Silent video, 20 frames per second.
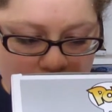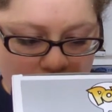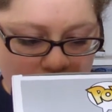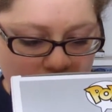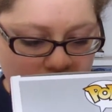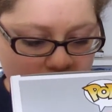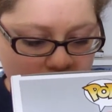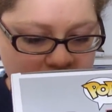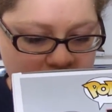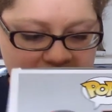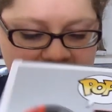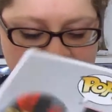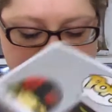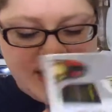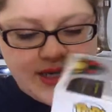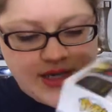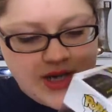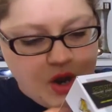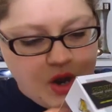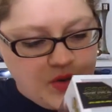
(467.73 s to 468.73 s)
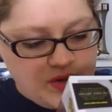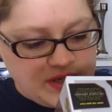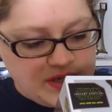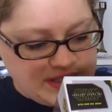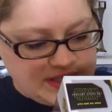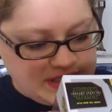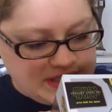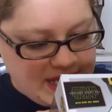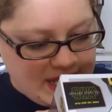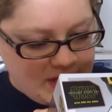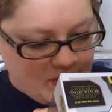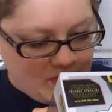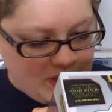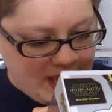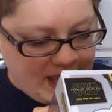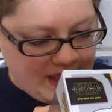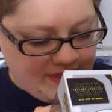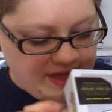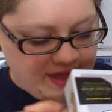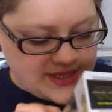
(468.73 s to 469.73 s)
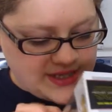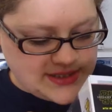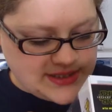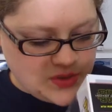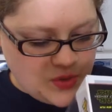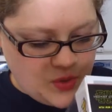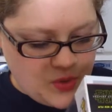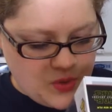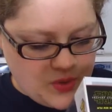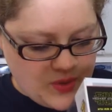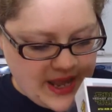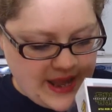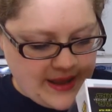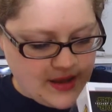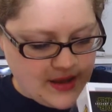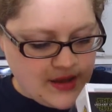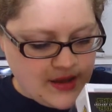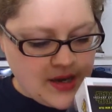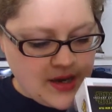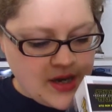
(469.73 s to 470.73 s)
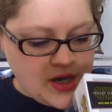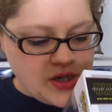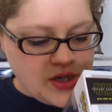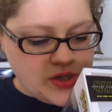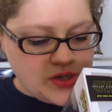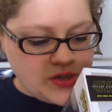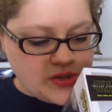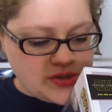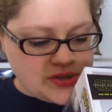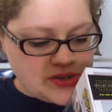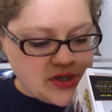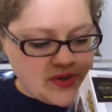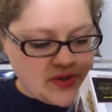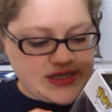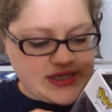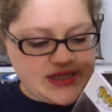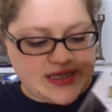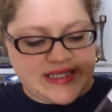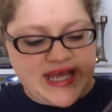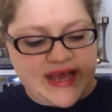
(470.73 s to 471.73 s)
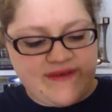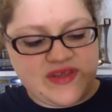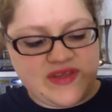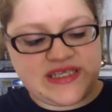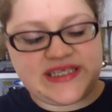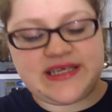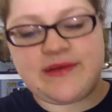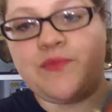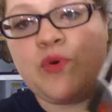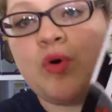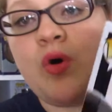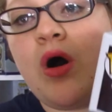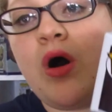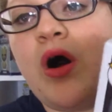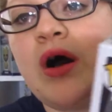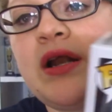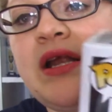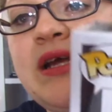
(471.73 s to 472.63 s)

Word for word: Okay, I didn't notice that. Okay, that's cool. Okay, so he does have the symbol on